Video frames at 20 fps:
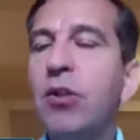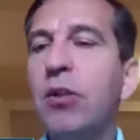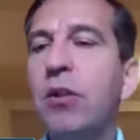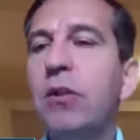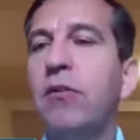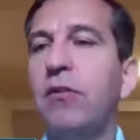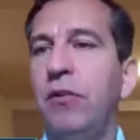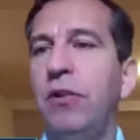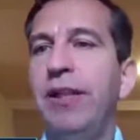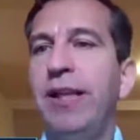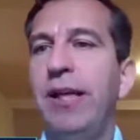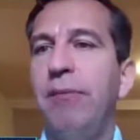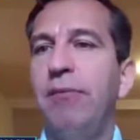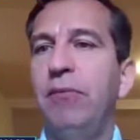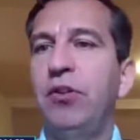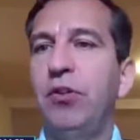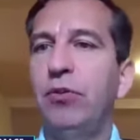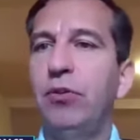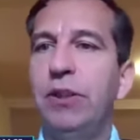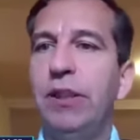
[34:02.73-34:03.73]
good for
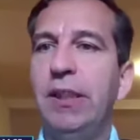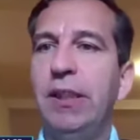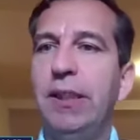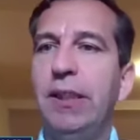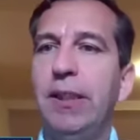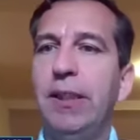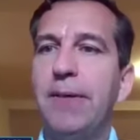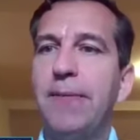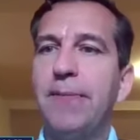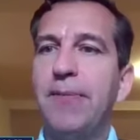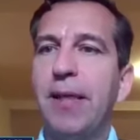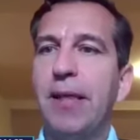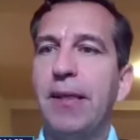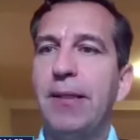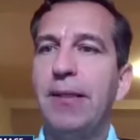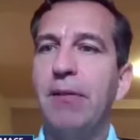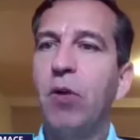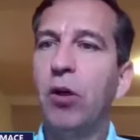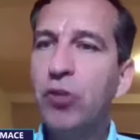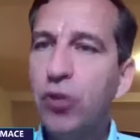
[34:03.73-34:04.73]
them, so they
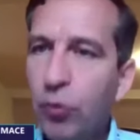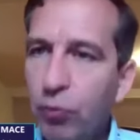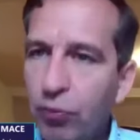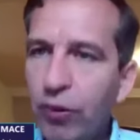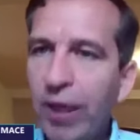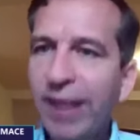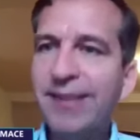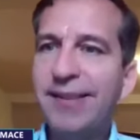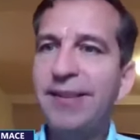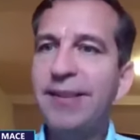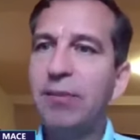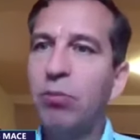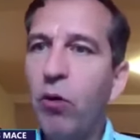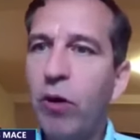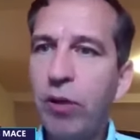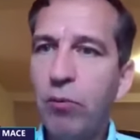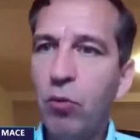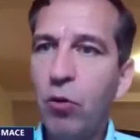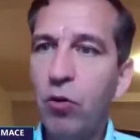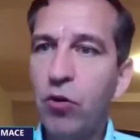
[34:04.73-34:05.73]
they want to practice
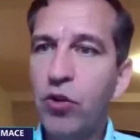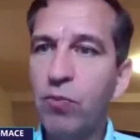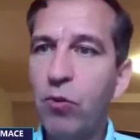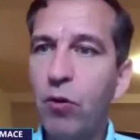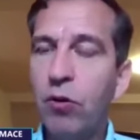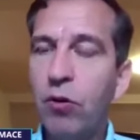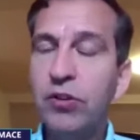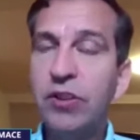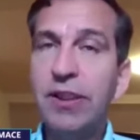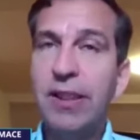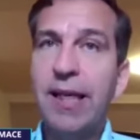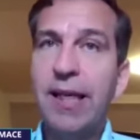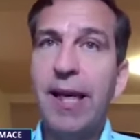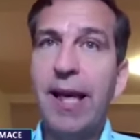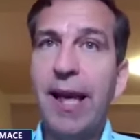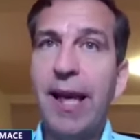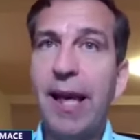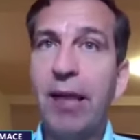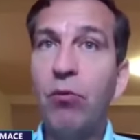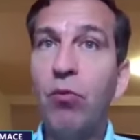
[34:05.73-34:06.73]
more and more sports.
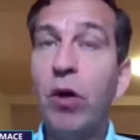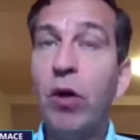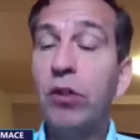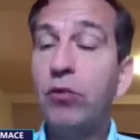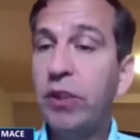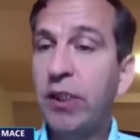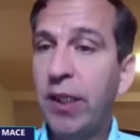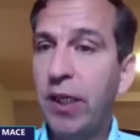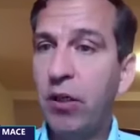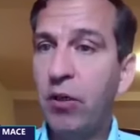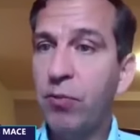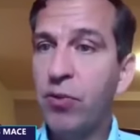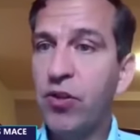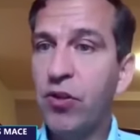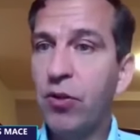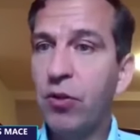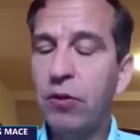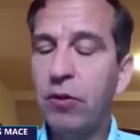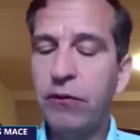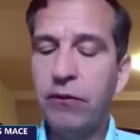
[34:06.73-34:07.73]
And what we can
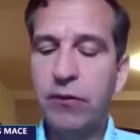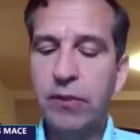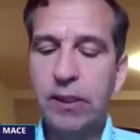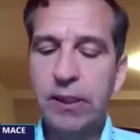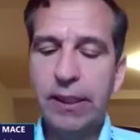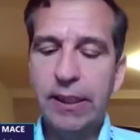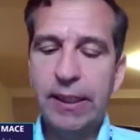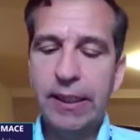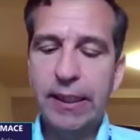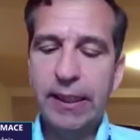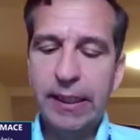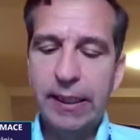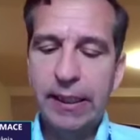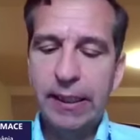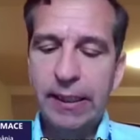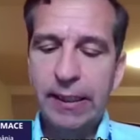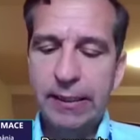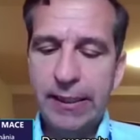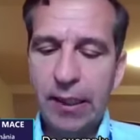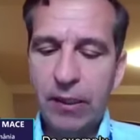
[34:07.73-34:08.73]
observe
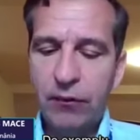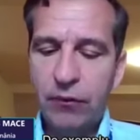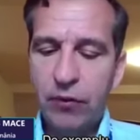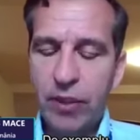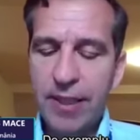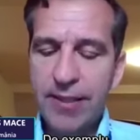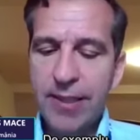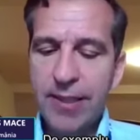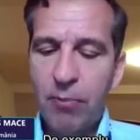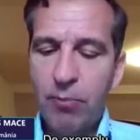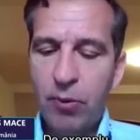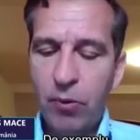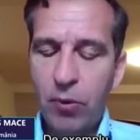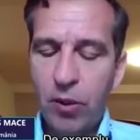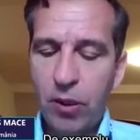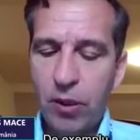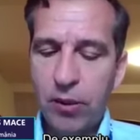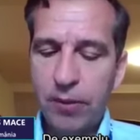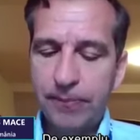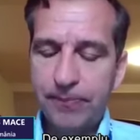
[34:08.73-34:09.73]
is that, for
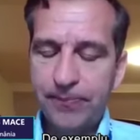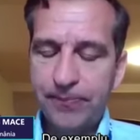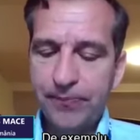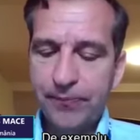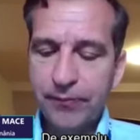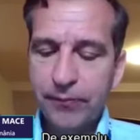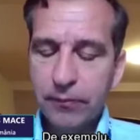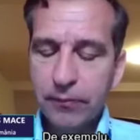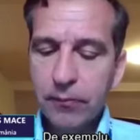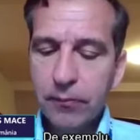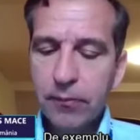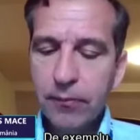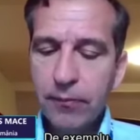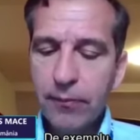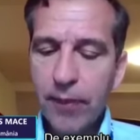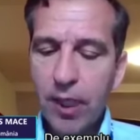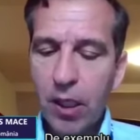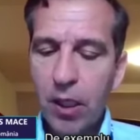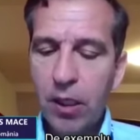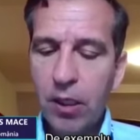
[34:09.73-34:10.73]
example,
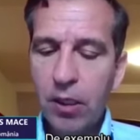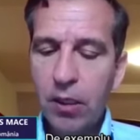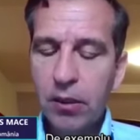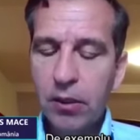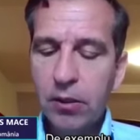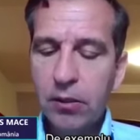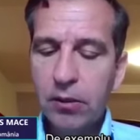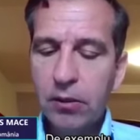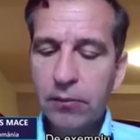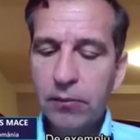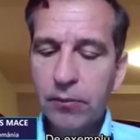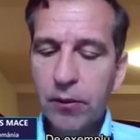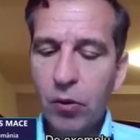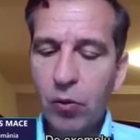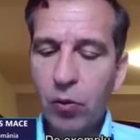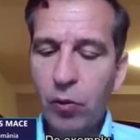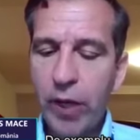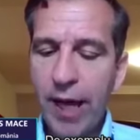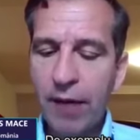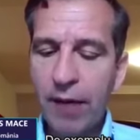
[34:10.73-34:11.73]
uh, uh,
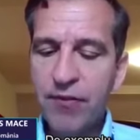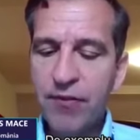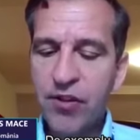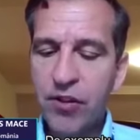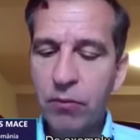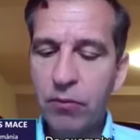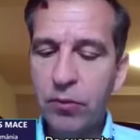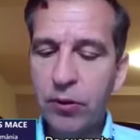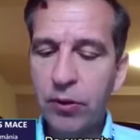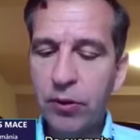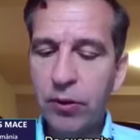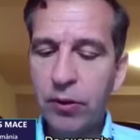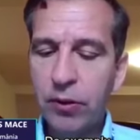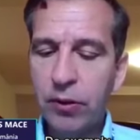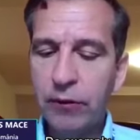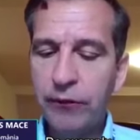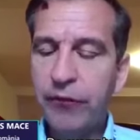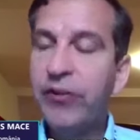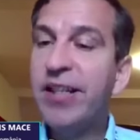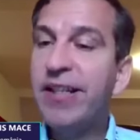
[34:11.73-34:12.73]
we have some
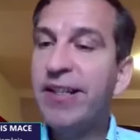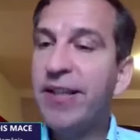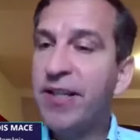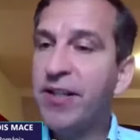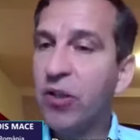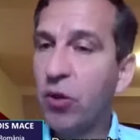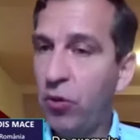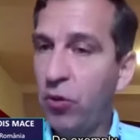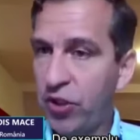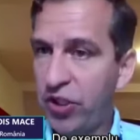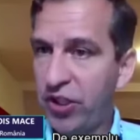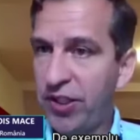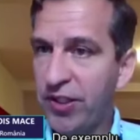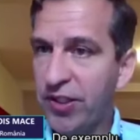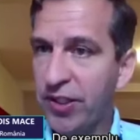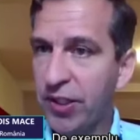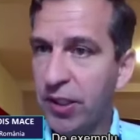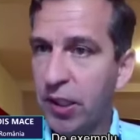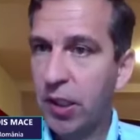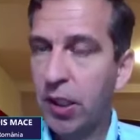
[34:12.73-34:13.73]
uh, fitness
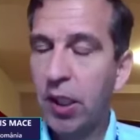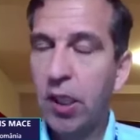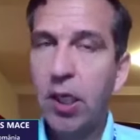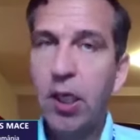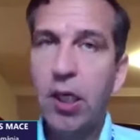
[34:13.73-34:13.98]
coaches